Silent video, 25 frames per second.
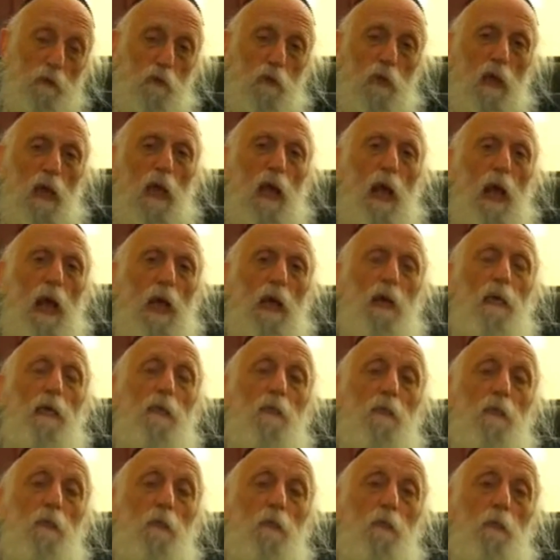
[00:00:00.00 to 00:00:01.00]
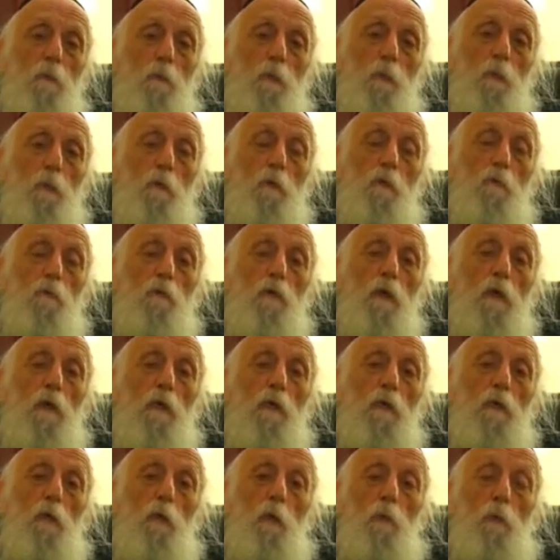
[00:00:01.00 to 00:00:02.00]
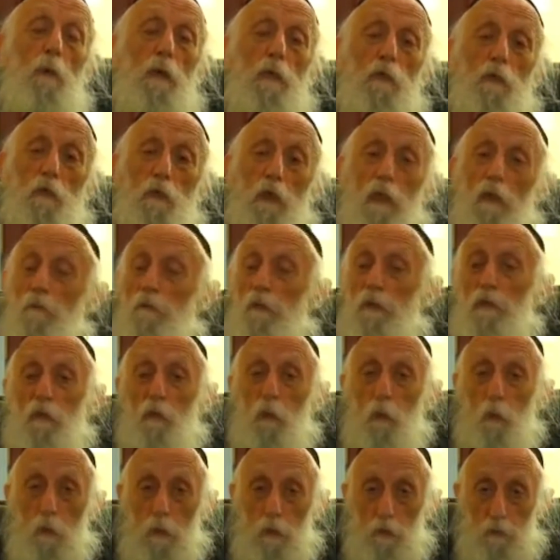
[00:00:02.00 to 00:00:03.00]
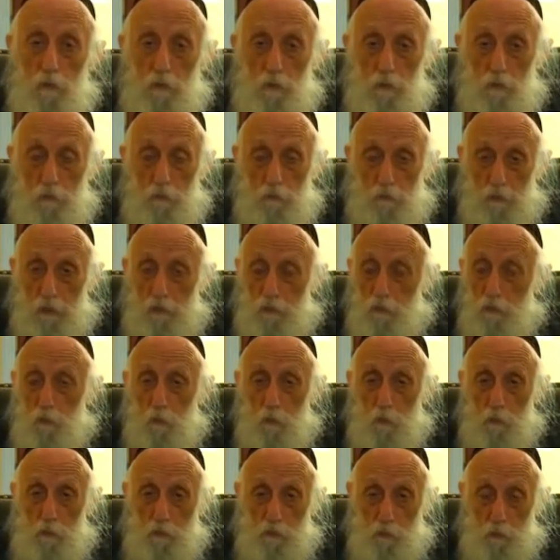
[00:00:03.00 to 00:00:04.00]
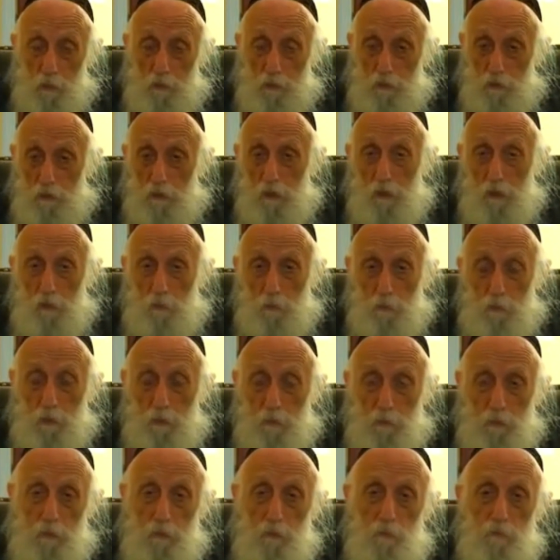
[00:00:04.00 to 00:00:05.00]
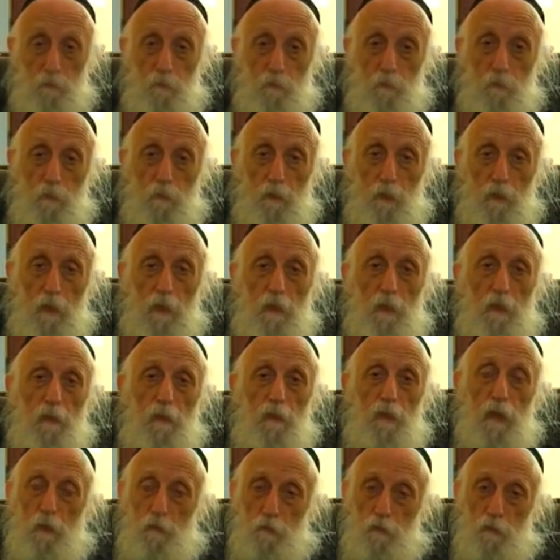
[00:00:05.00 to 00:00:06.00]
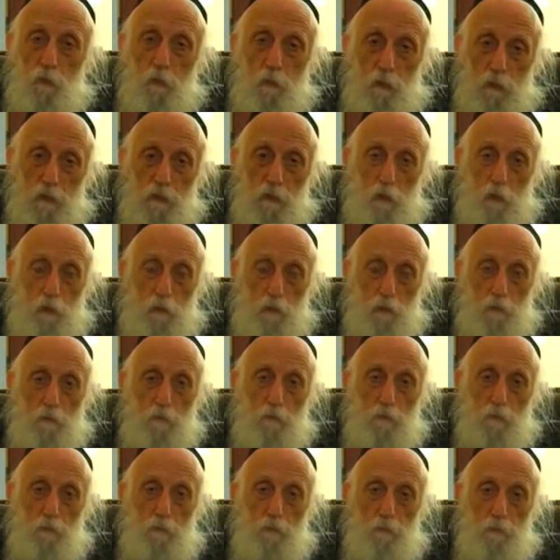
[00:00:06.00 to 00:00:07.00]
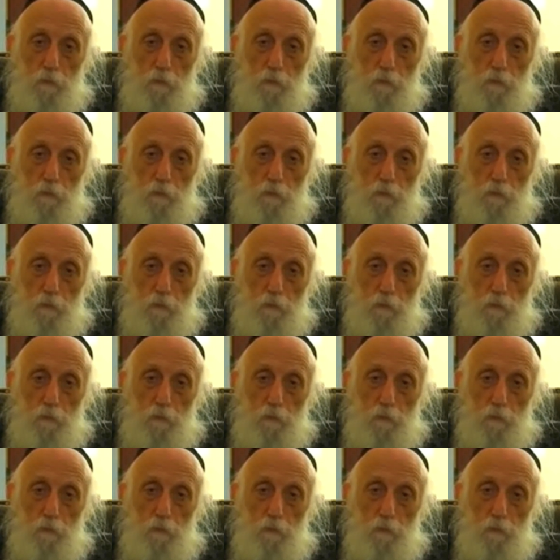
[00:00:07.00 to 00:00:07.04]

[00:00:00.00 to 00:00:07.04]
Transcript: of this, I had to prove to myself as well as to other people that I was really good.